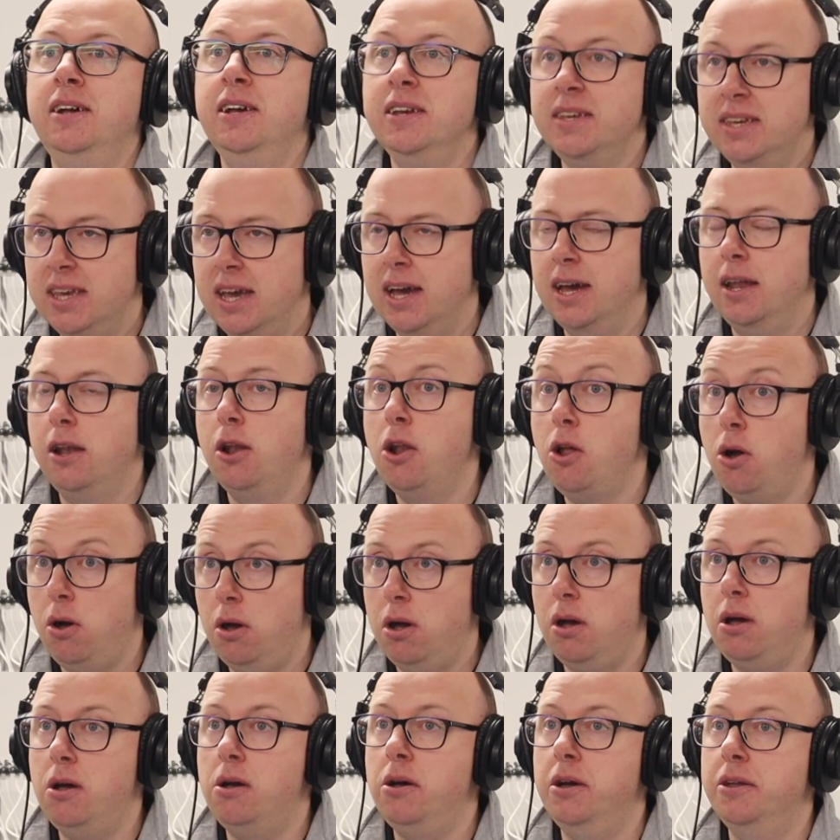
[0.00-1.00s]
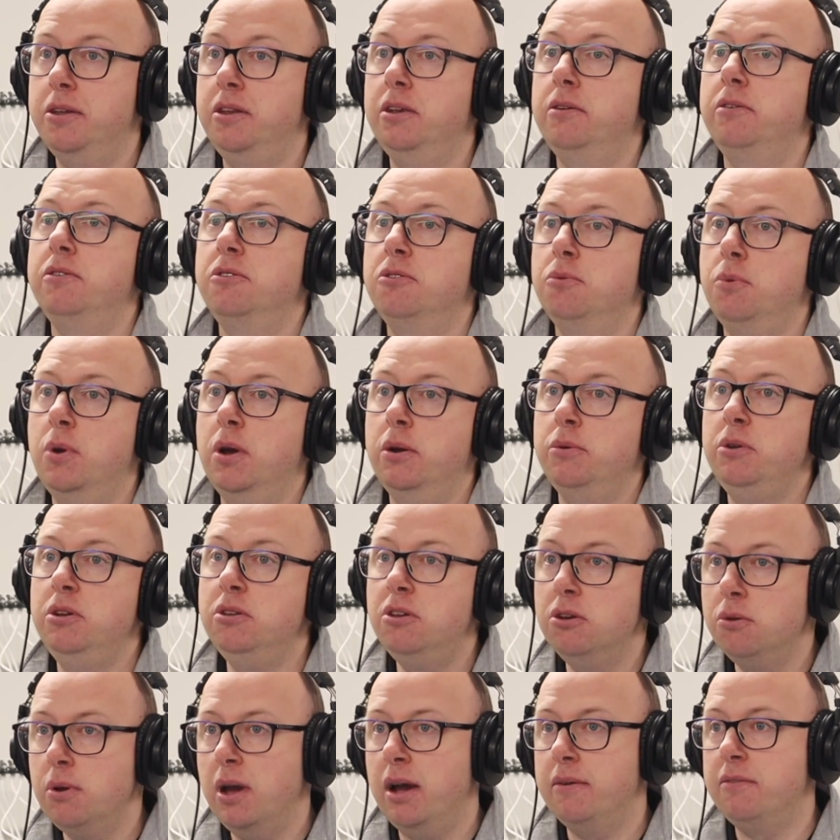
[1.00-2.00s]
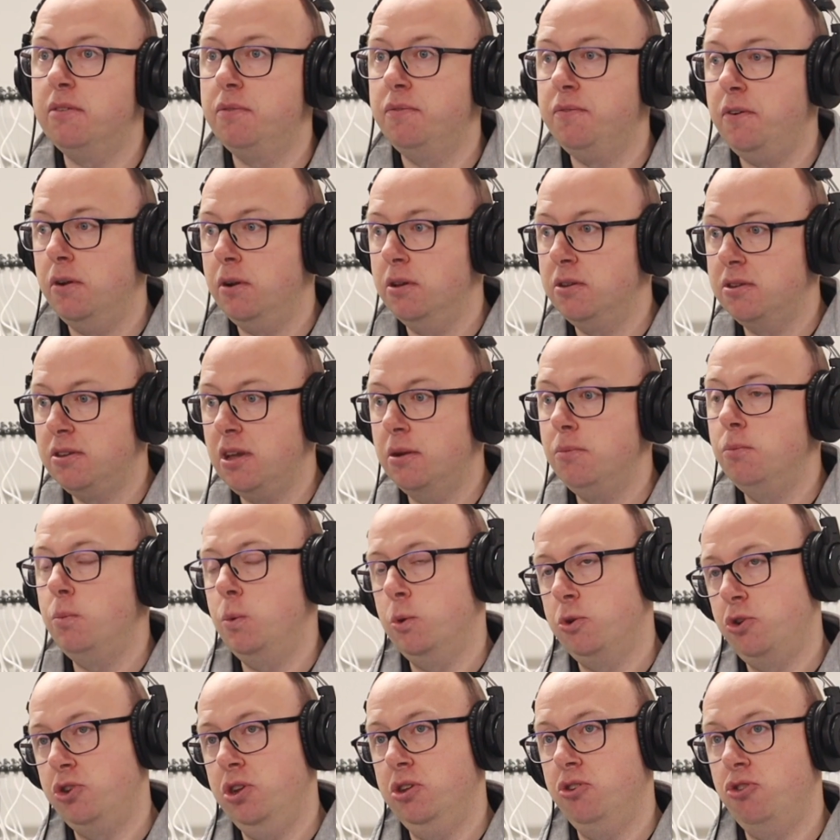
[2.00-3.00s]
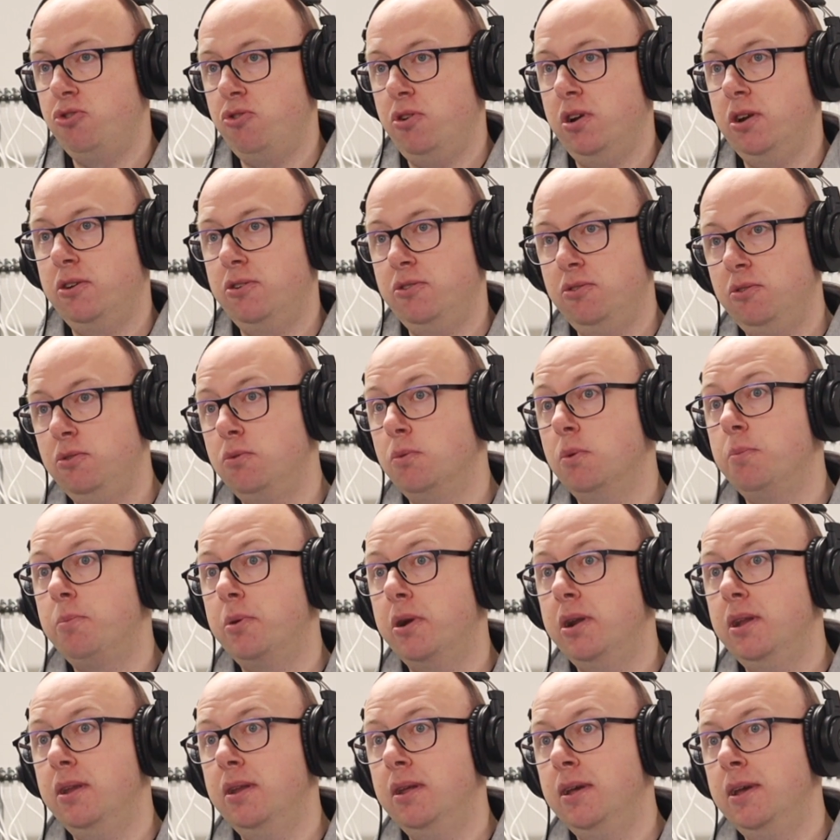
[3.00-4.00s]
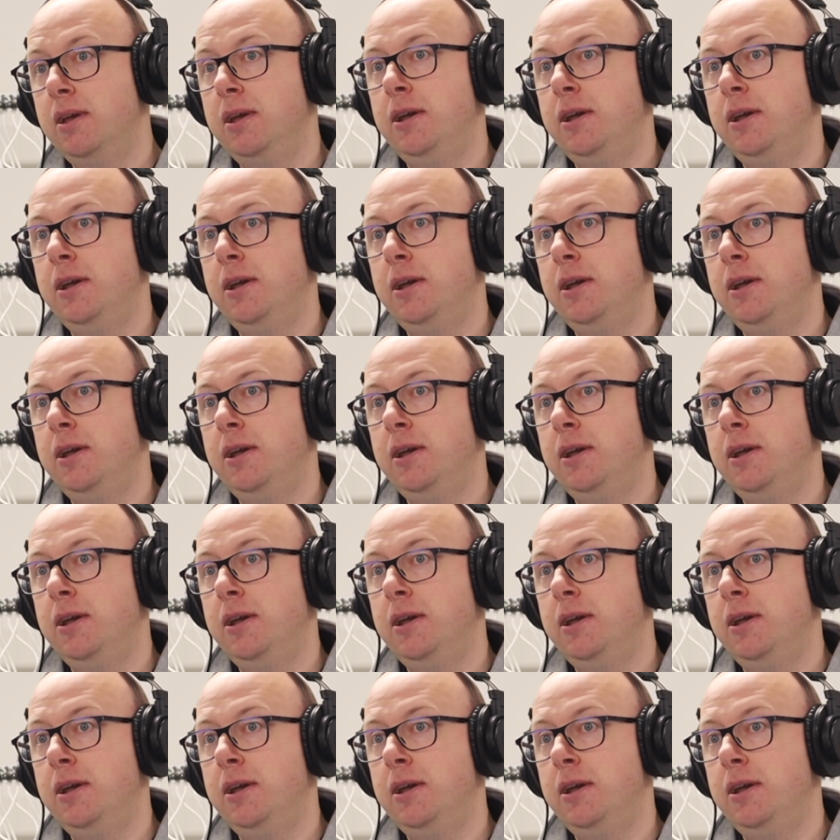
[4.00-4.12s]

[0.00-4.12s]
Yeah, a lot hardier as well. You do have to follow some washing instructions with print.